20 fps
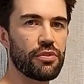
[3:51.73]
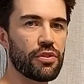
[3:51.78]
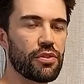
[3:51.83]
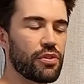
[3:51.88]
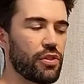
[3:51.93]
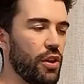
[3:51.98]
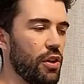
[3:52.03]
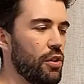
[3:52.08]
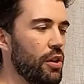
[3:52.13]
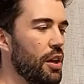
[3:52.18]

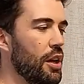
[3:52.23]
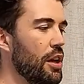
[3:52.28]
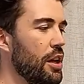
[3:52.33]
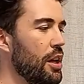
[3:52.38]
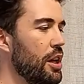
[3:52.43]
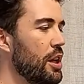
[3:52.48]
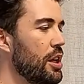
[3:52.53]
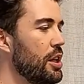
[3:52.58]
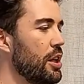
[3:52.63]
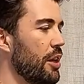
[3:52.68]
So,
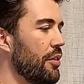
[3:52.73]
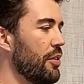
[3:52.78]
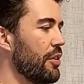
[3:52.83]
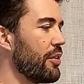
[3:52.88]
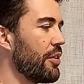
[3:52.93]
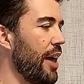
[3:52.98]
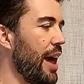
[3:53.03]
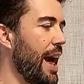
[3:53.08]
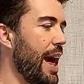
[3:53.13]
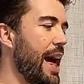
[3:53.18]

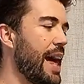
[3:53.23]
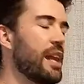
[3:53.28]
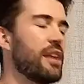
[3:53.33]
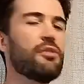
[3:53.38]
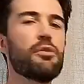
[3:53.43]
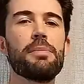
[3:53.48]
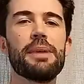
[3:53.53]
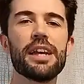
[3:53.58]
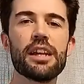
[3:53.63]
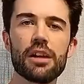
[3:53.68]
they're head of a
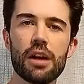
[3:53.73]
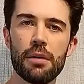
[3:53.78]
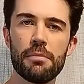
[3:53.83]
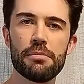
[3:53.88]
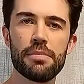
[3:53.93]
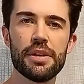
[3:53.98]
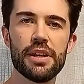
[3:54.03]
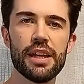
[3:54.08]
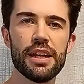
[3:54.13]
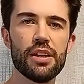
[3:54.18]
big
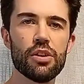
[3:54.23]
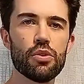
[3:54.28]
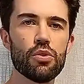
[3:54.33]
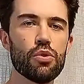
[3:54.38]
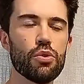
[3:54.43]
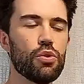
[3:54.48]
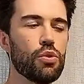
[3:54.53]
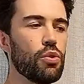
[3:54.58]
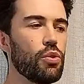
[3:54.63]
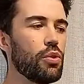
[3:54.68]
company
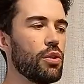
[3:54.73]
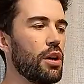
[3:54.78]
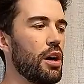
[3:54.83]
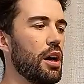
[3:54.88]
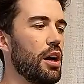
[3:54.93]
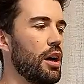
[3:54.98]
or